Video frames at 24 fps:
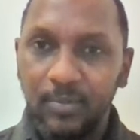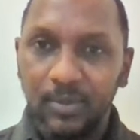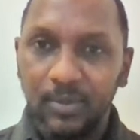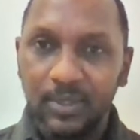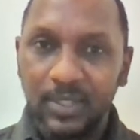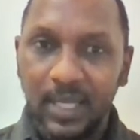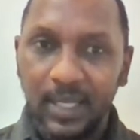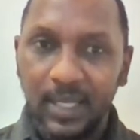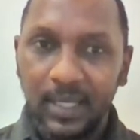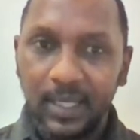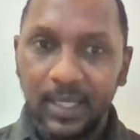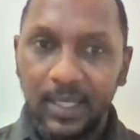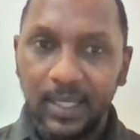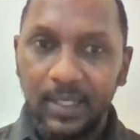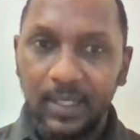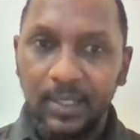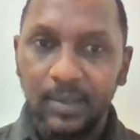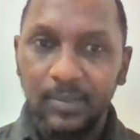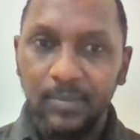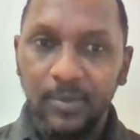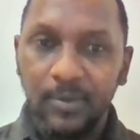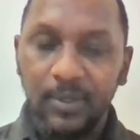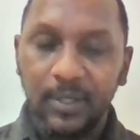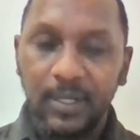to talk about again,
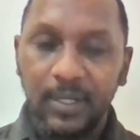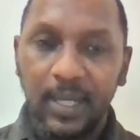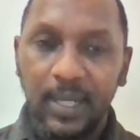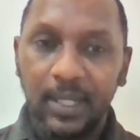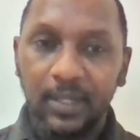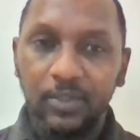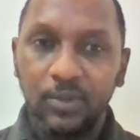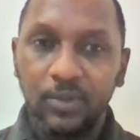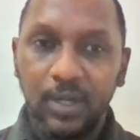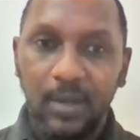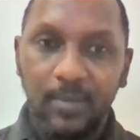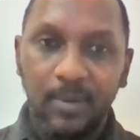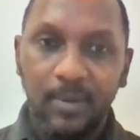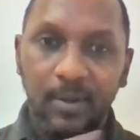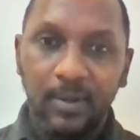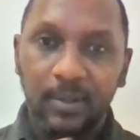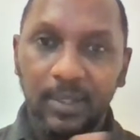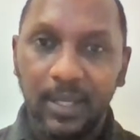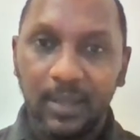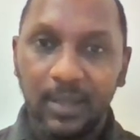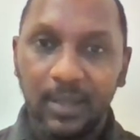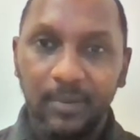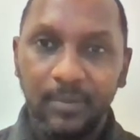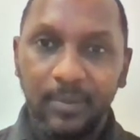but we can't talk
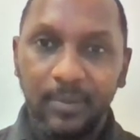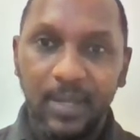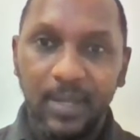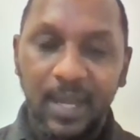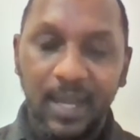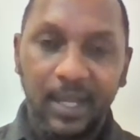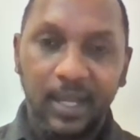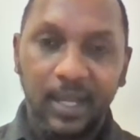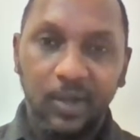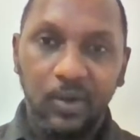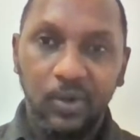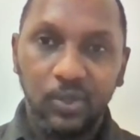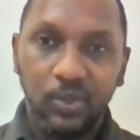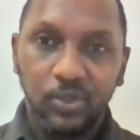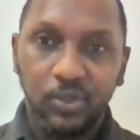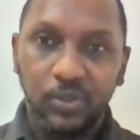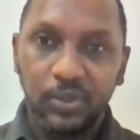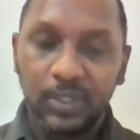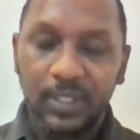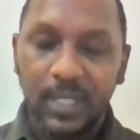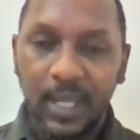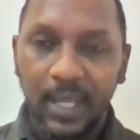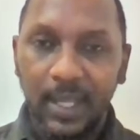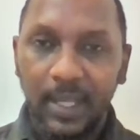about that, the
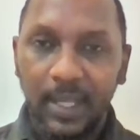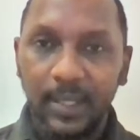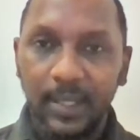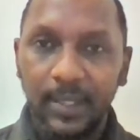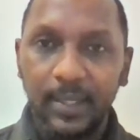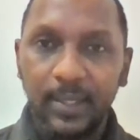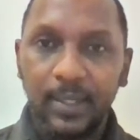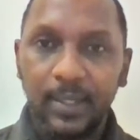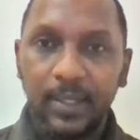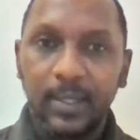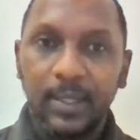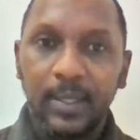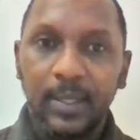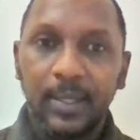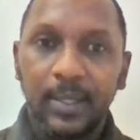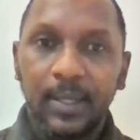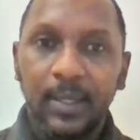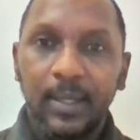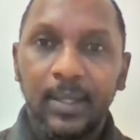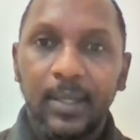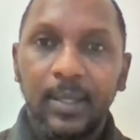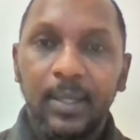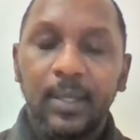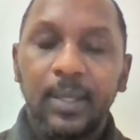agricultural side.
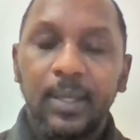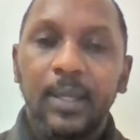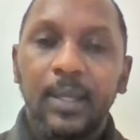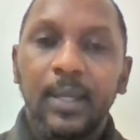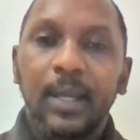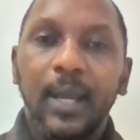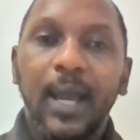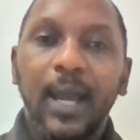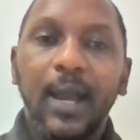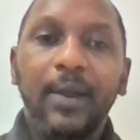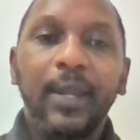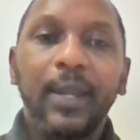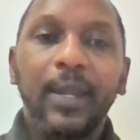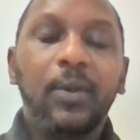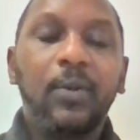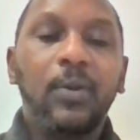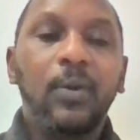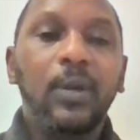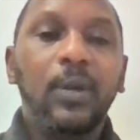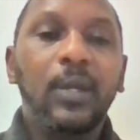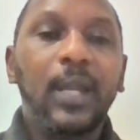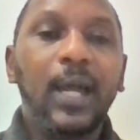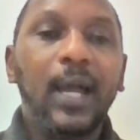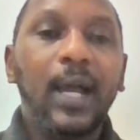How them
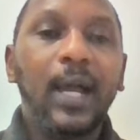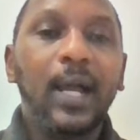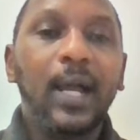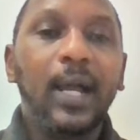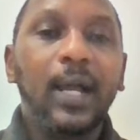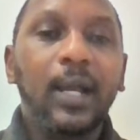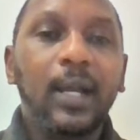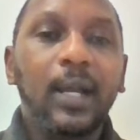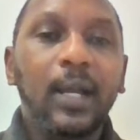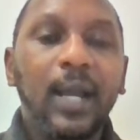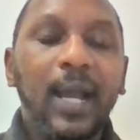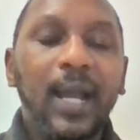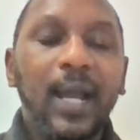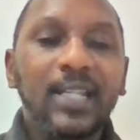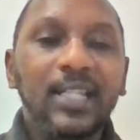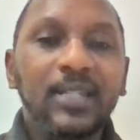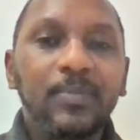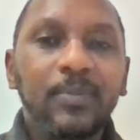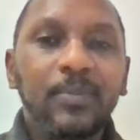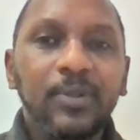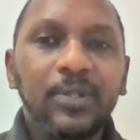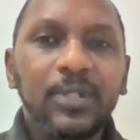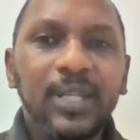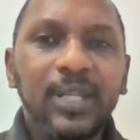call that
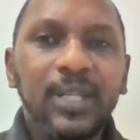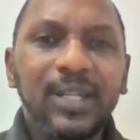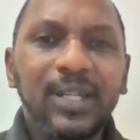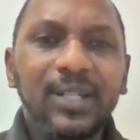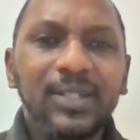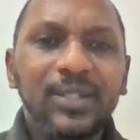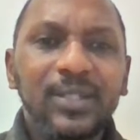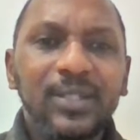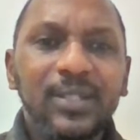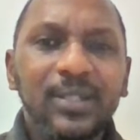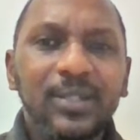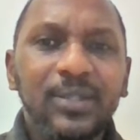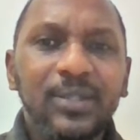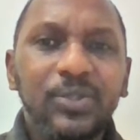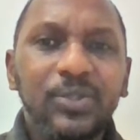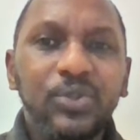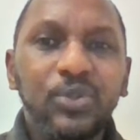rice project?